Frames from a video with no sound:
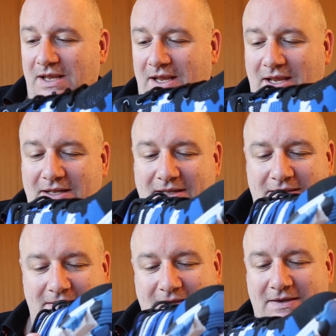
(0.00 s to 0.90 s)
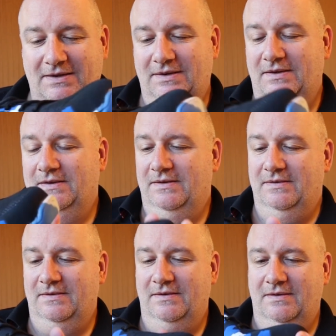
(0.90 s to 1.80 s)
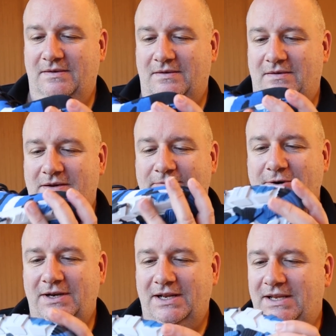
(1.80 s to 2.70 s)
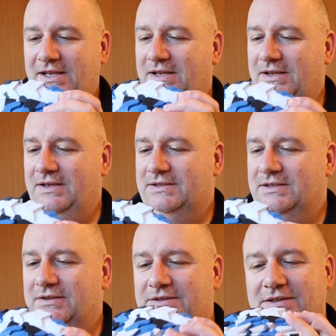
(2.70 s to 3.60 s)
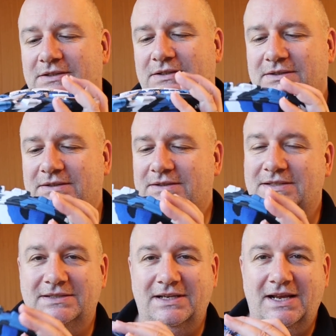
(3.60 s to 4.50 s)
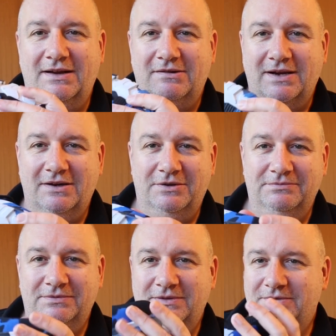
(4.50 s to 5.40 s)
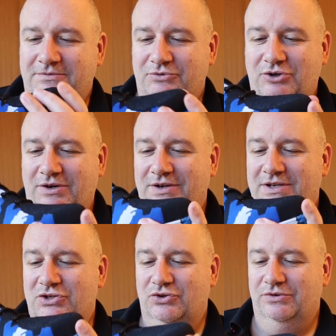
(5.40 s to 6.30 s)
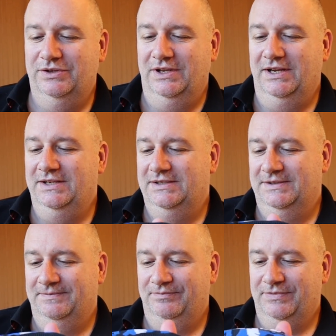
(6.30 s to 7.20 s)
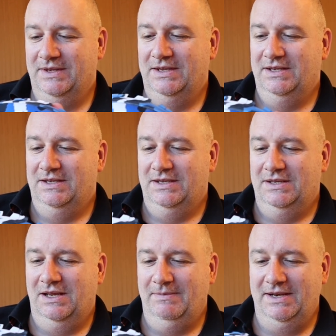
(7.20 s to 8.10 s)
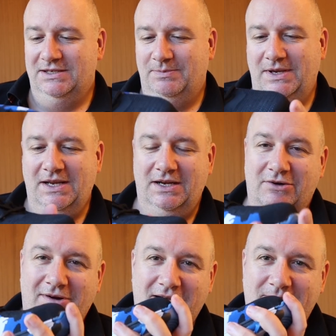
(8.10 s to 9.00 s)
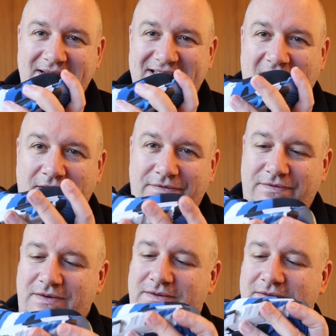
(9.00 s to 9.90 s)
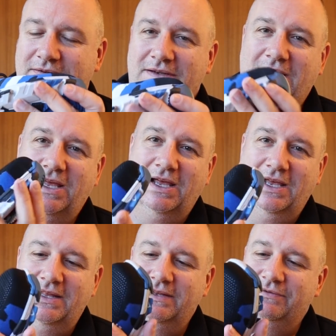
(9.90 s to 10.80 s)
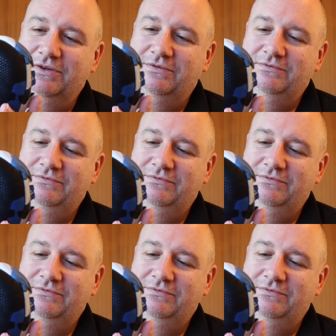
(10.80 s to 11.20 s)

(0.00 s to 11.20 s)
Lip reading: And I'm really excited to see how I get on trying to destroy these. They're meant to be incredibly tough. They've got,